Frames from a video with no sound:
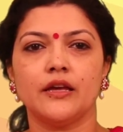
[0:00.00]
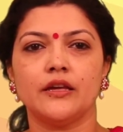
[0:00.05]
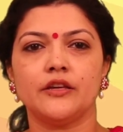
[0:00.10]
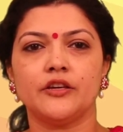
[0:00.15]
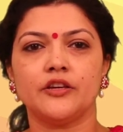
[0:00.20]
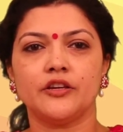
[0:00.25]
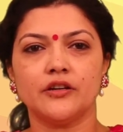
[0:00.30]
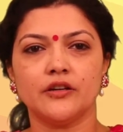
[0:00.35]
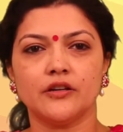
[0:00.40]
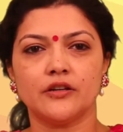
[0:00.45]

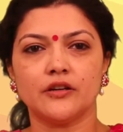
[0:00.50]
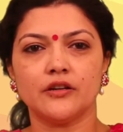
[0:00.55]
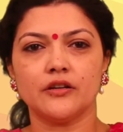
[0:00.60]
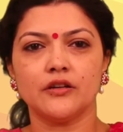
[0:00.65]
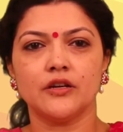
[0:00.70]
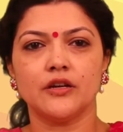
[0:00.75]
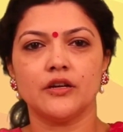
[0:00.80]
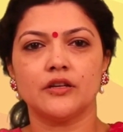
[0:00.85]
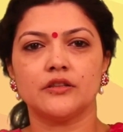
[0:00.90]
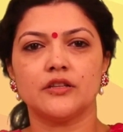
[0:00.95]
Here,
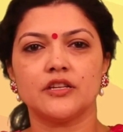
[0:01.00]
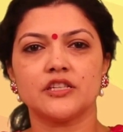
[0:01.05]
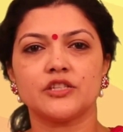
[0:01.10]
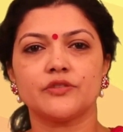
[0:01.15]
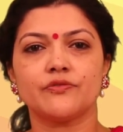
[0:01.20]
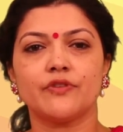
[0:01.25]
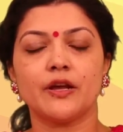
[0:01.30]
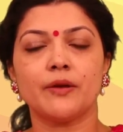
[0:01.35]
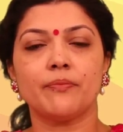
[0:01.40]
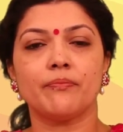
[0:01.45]
the
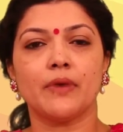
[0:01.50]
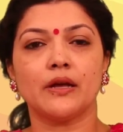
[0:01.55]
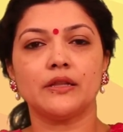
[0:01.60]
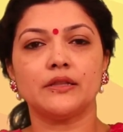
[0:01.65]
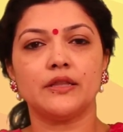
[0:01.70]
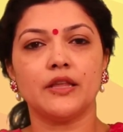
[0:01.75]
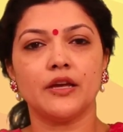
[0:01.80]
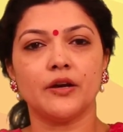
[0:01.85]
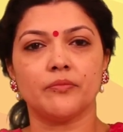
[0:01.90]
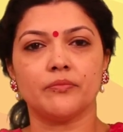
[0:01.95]
Swar
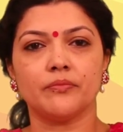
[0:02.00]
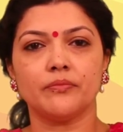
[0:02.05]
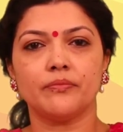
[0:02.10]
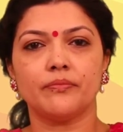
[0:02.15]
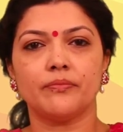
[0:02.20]
Madhyam